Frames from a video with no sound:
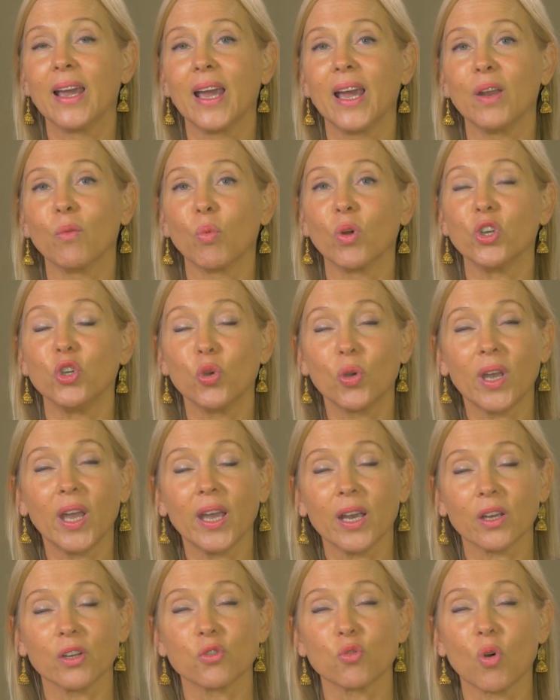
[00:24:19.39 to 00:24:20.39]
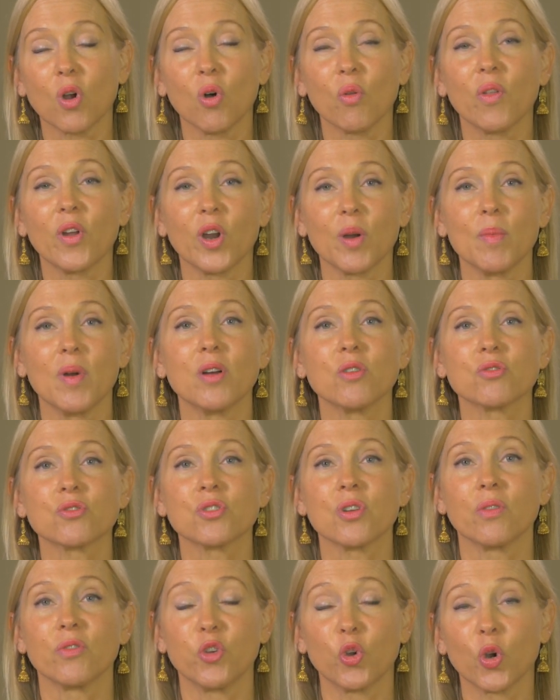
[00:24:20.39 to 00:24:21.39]
and when you can't control your
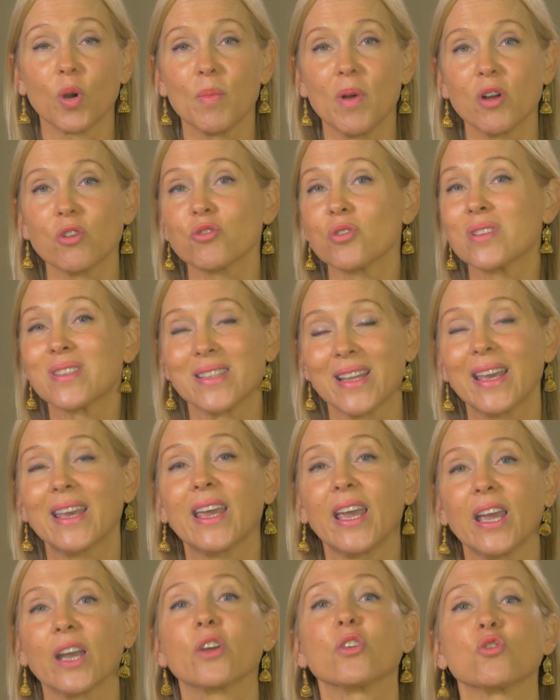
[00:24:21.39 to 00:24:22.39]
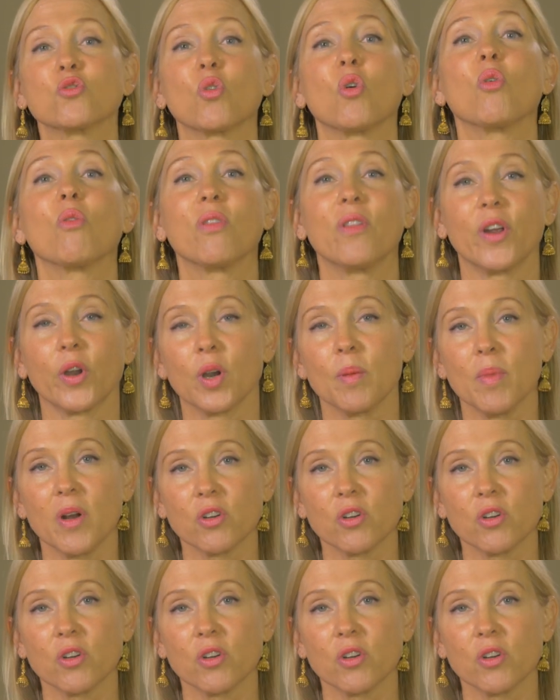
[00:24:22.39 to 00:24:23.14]
emotions, they can't control their